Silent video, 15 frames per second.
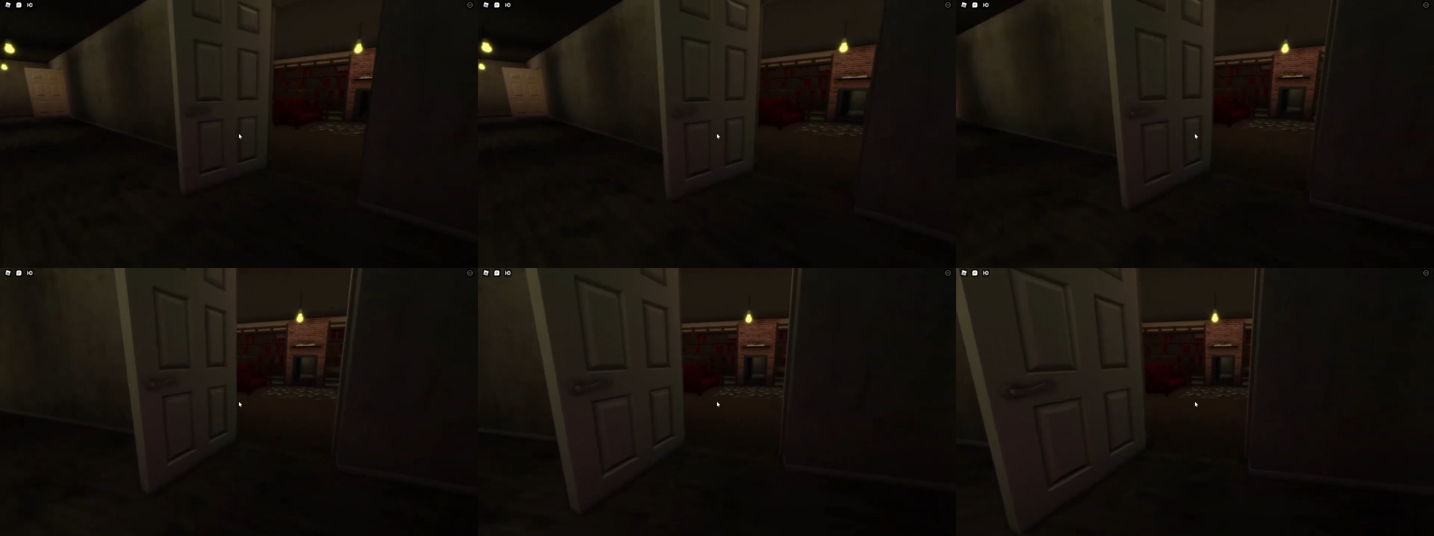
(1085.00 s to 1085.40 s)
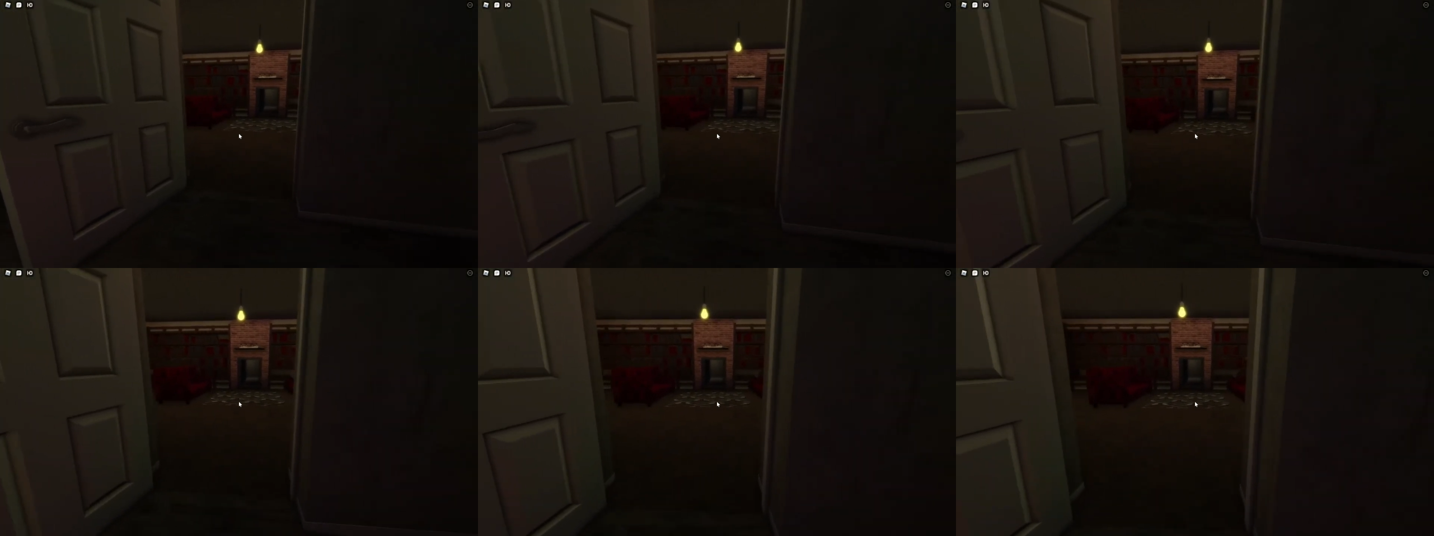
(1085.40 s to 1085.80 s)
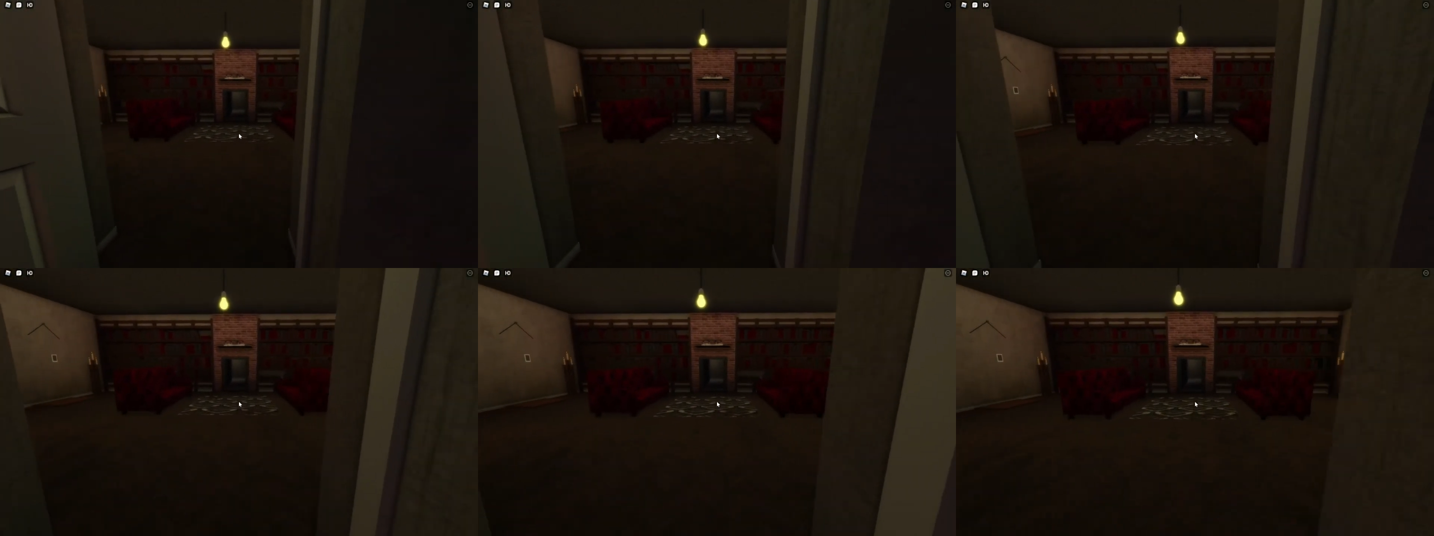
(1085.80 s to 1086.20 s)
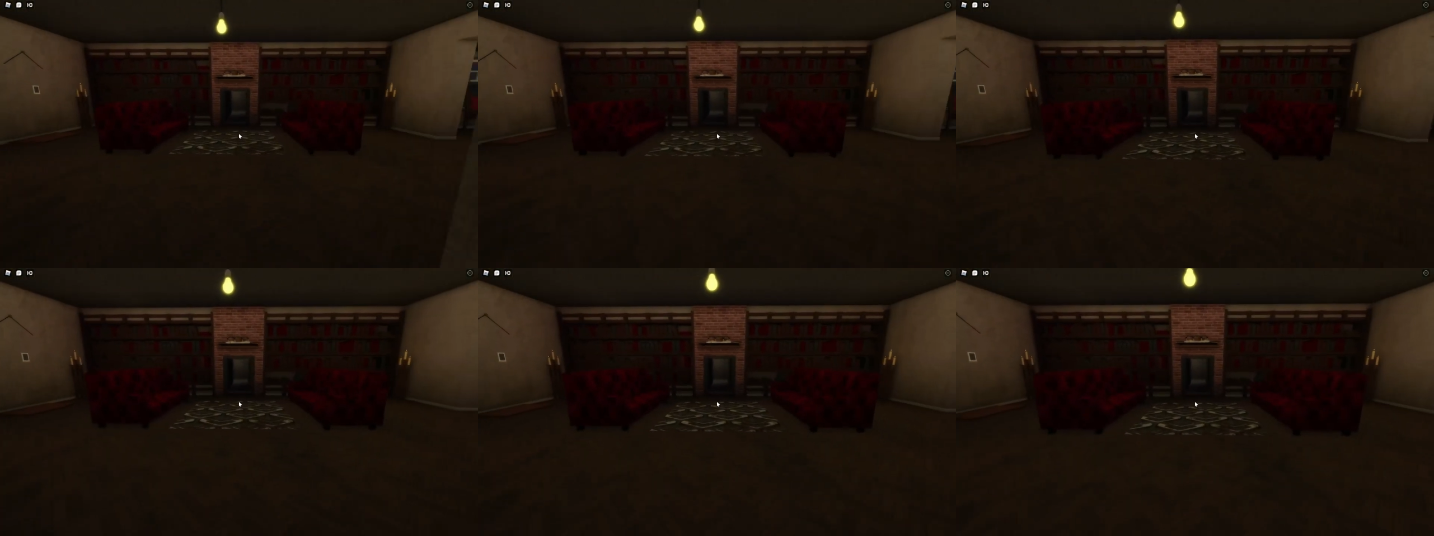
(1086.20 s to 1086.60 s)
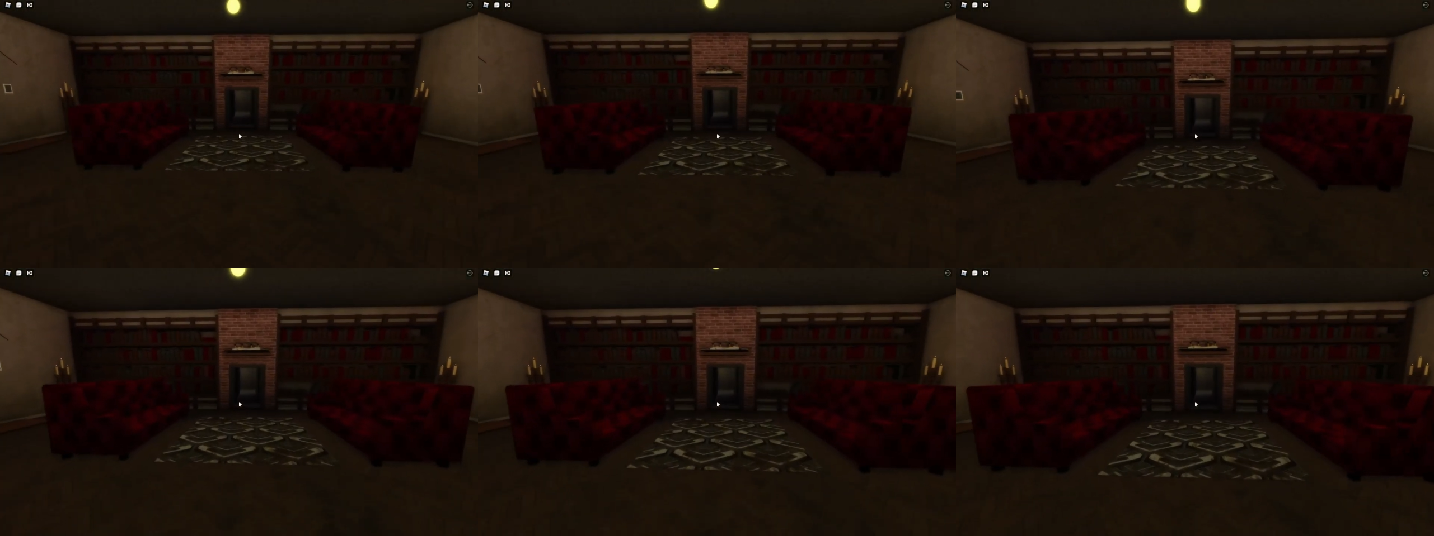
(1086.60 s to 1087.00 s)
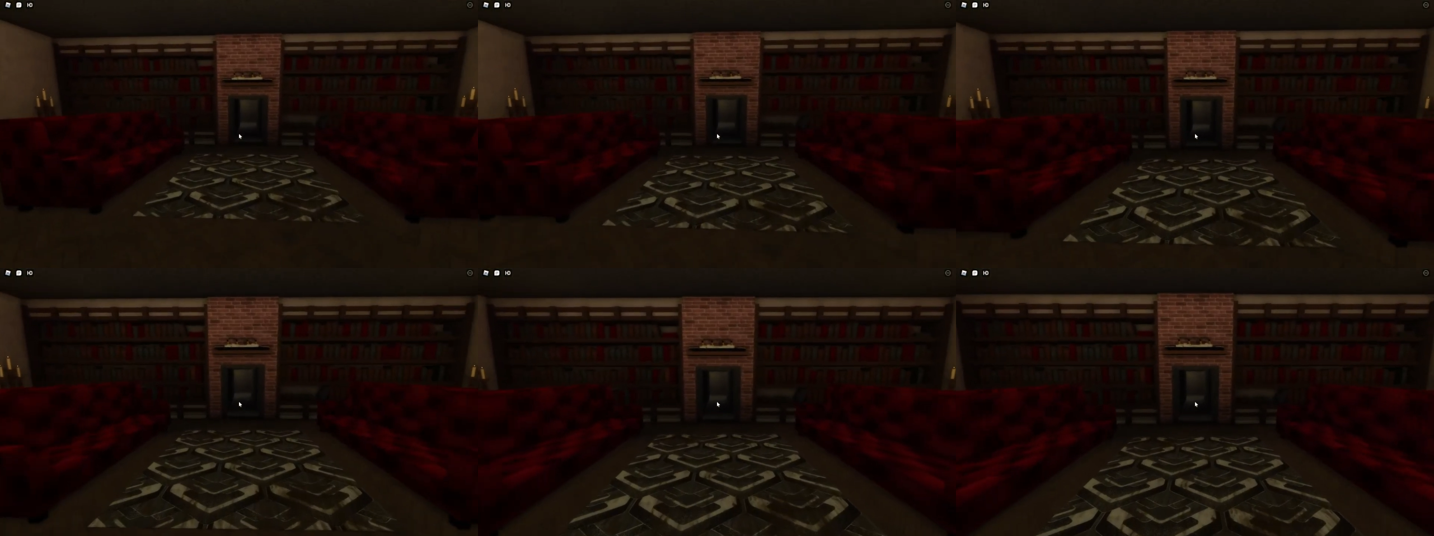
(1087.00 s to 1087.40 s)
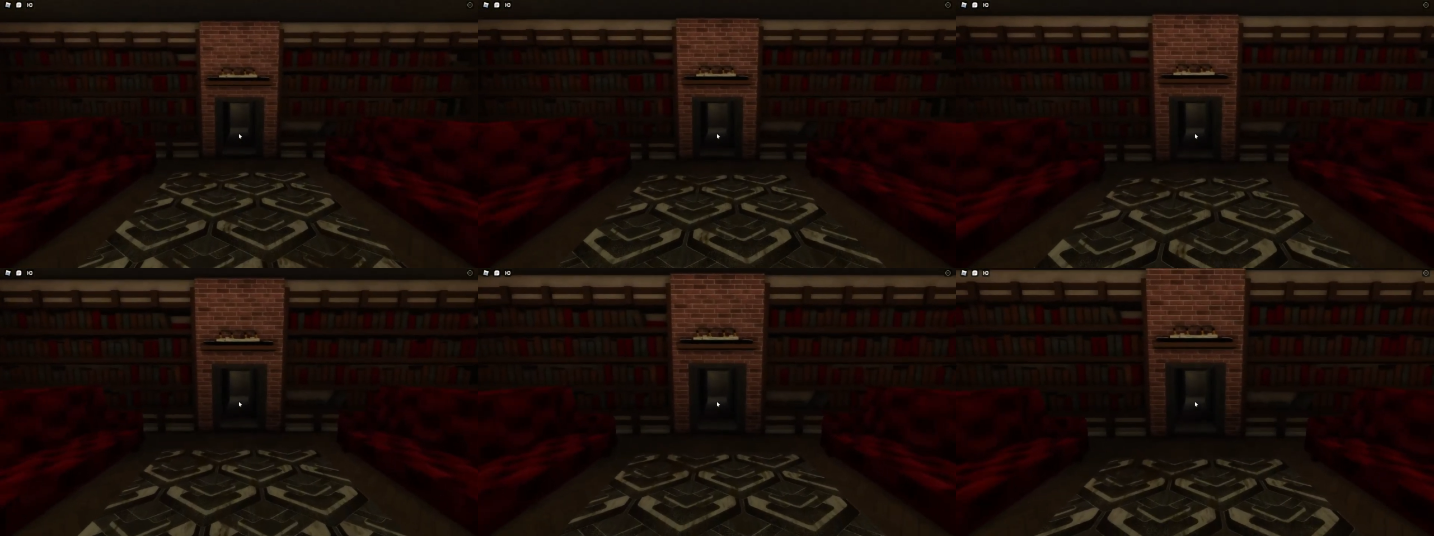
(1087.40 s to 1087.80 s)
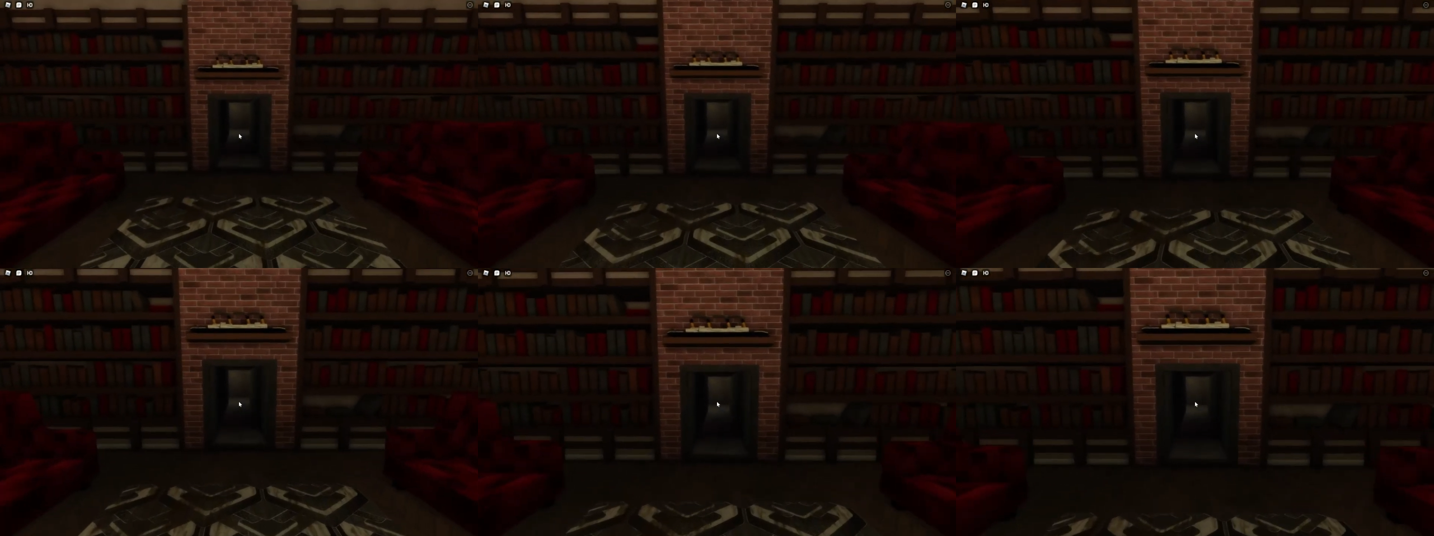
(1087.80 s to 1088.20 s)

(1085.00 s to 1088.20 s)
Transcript: No face is visible, so there are no lips to read.